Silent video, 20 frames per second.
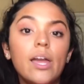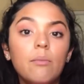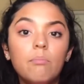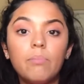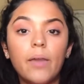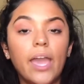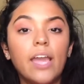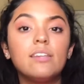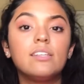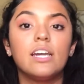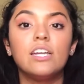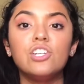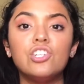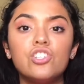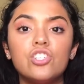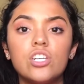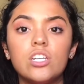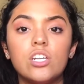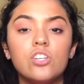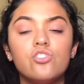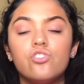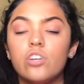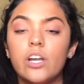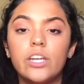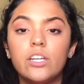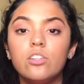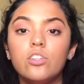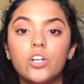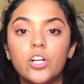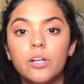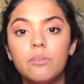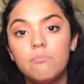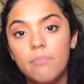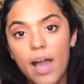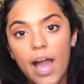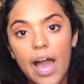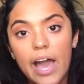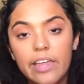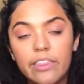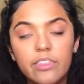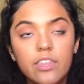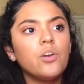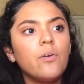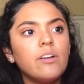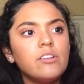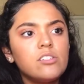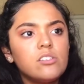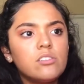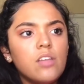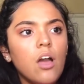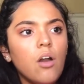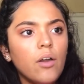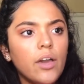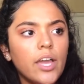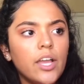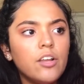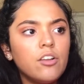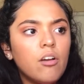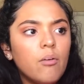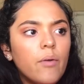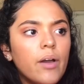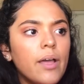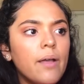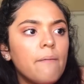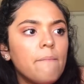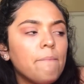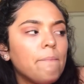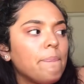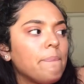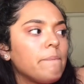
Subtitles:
to pay attention and try to learn math. You know, I just thought, okay, you know what?